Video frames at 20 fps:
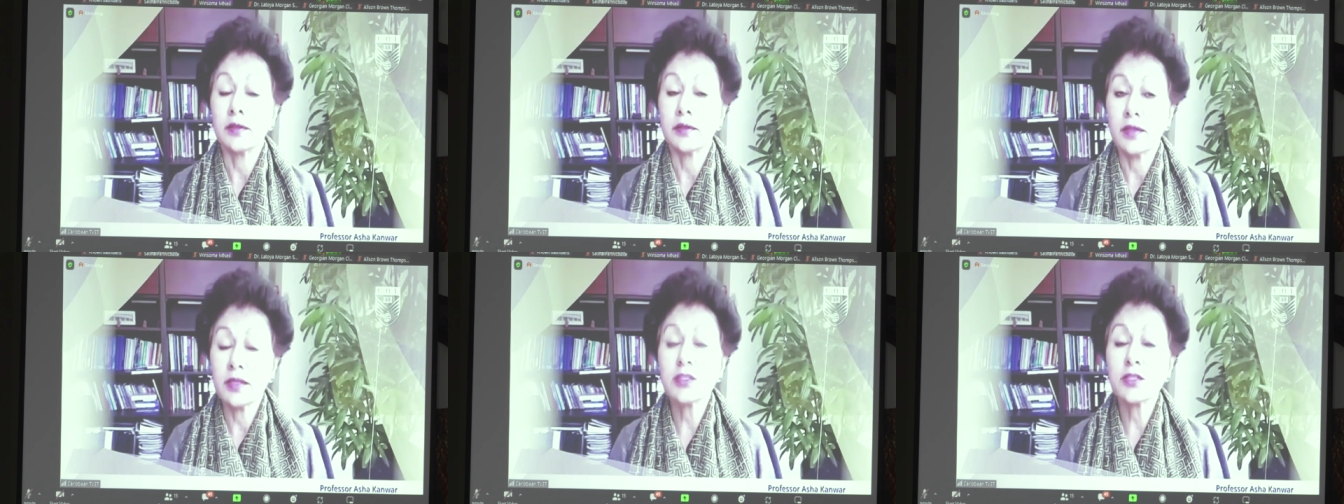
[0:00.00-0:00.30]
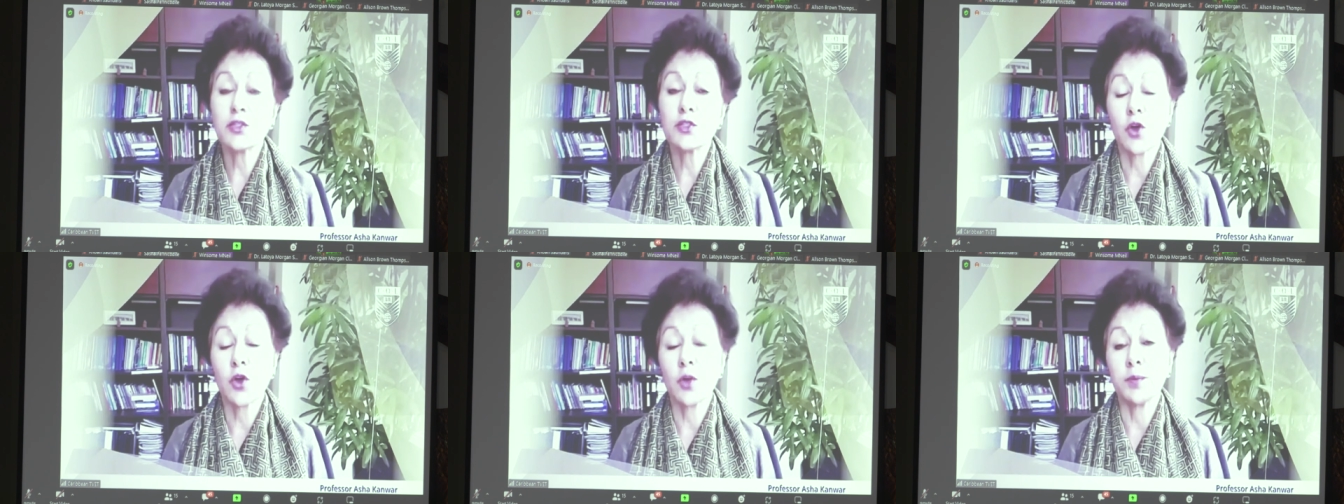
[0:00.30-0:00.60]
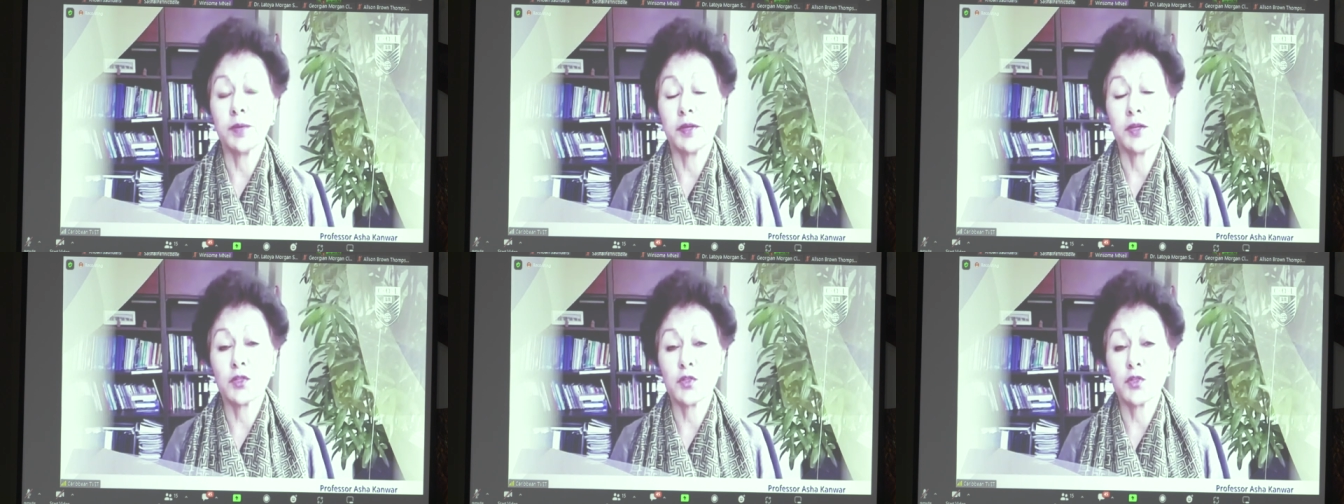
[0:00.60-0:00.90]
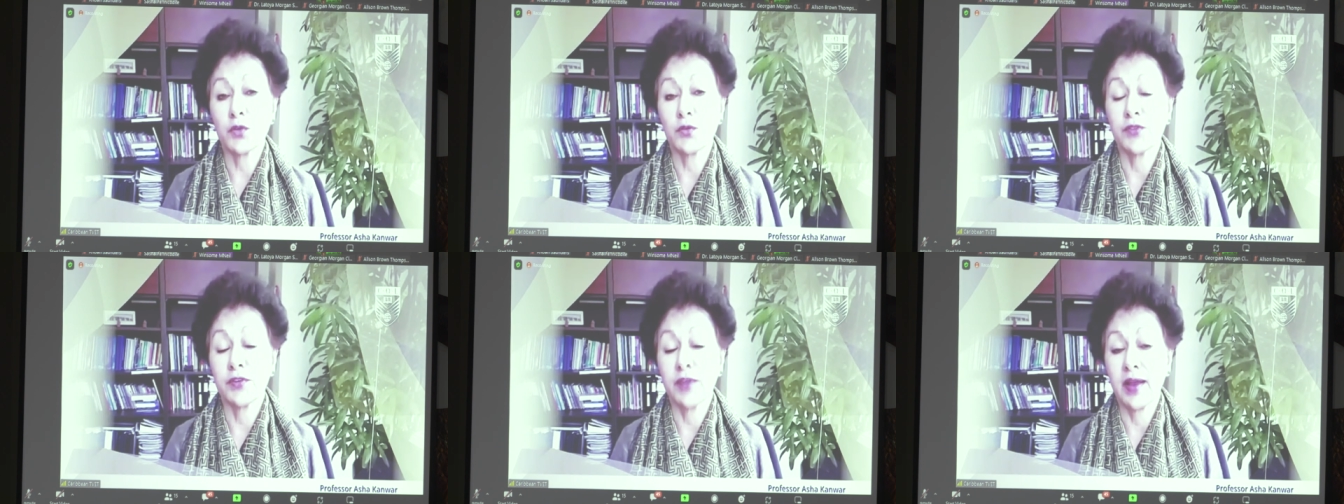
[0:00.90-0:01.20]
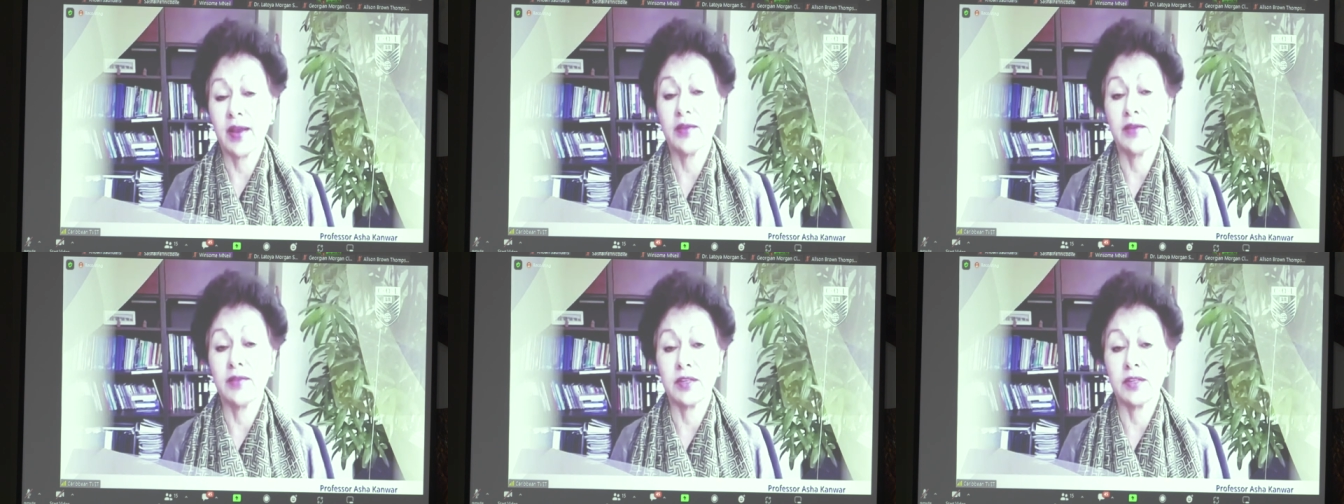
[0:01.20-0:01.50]
This topic is of
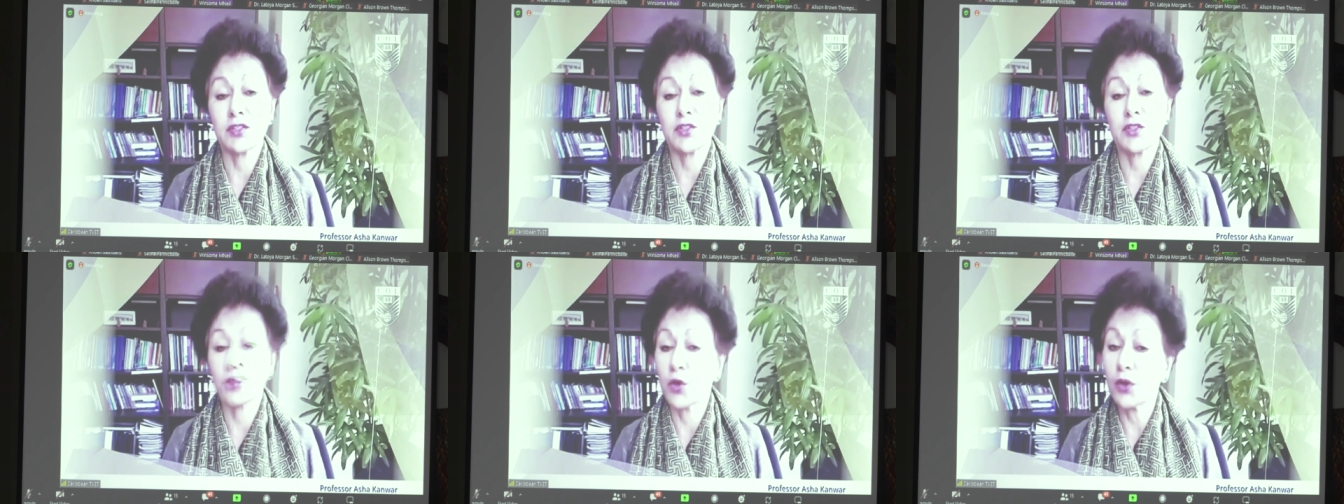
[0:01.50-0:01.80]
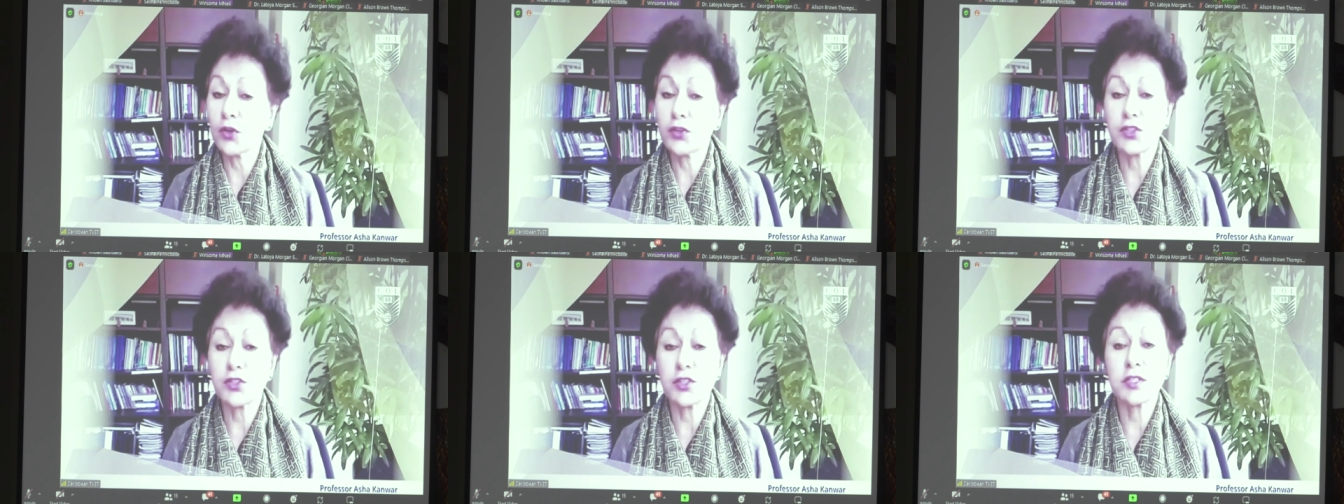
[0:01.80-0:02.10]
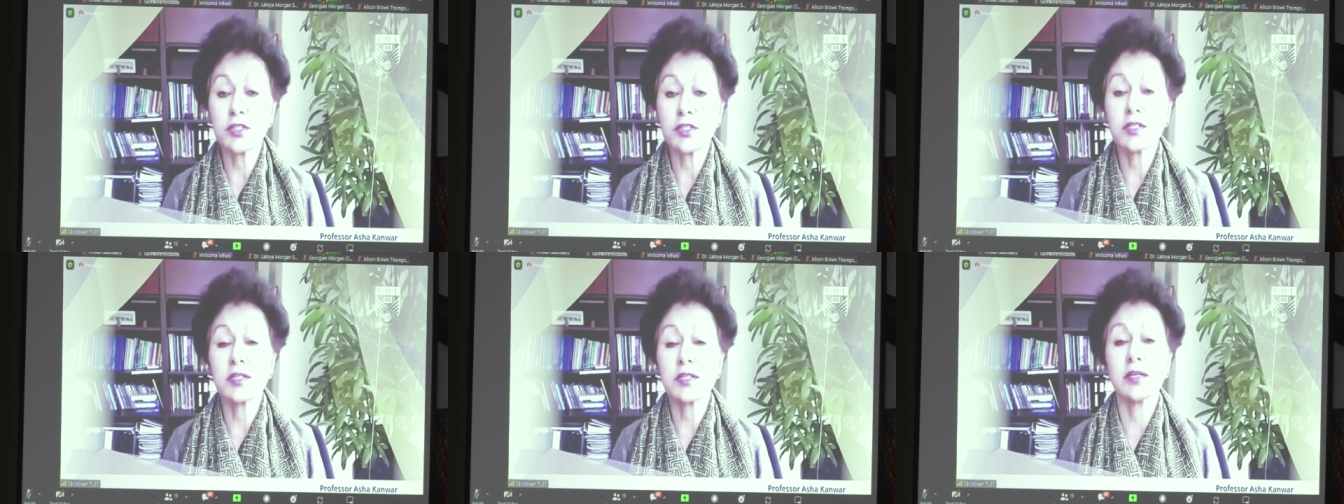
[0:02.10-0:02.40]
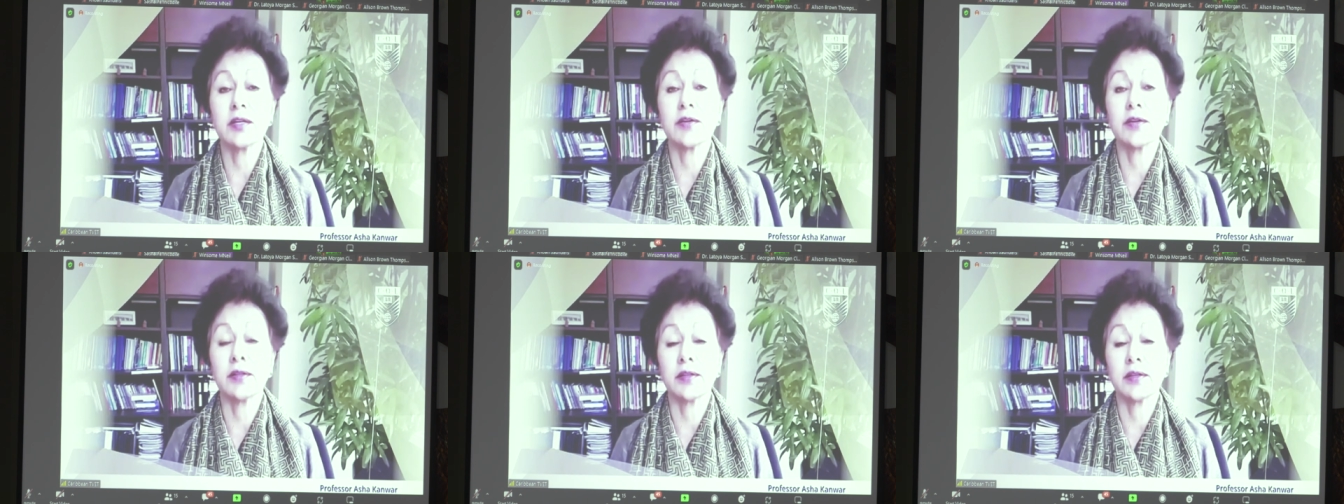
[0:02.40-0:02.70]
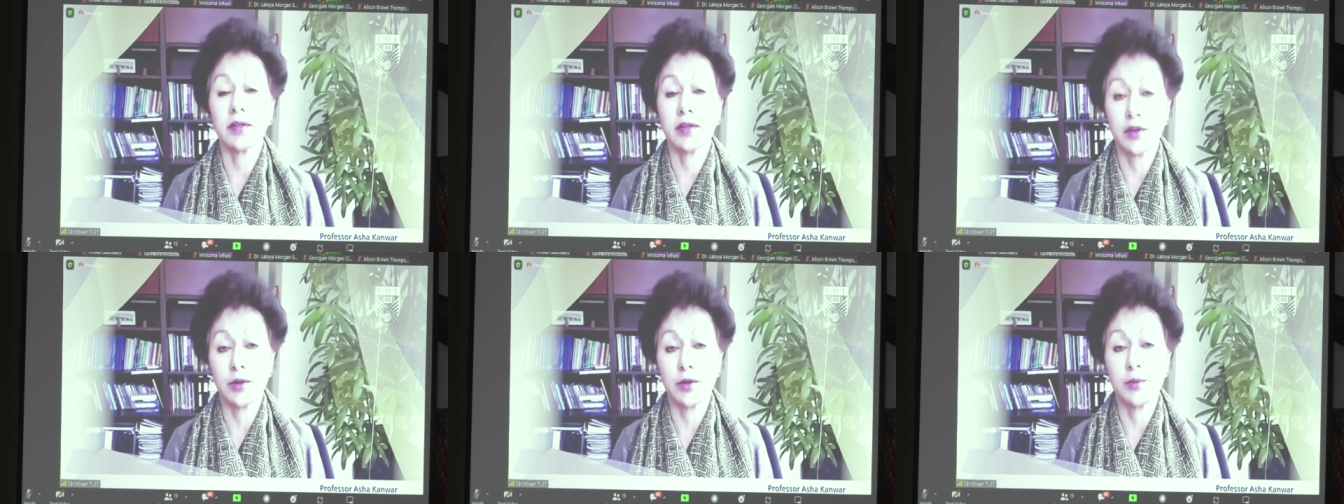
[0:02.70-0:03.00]
relevance not just here in
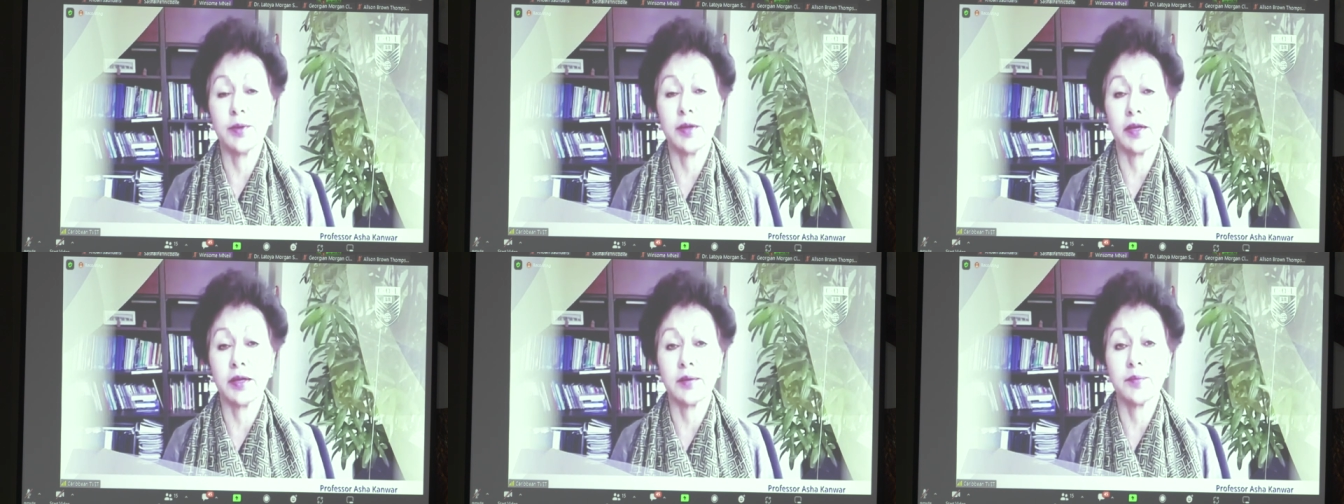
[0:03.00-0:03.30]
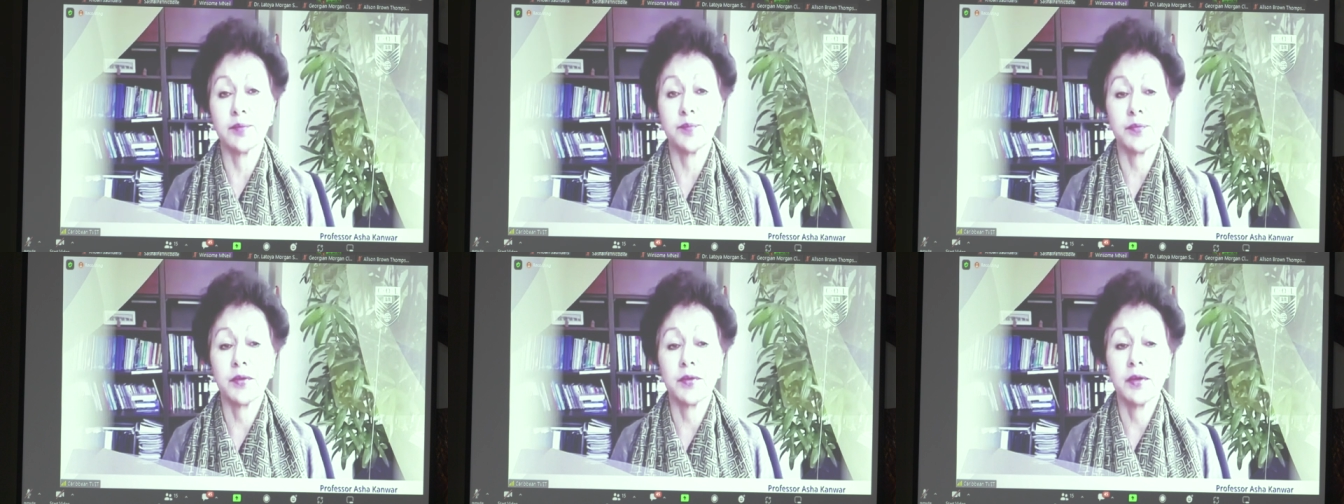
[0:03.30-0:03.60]
the Caribbean,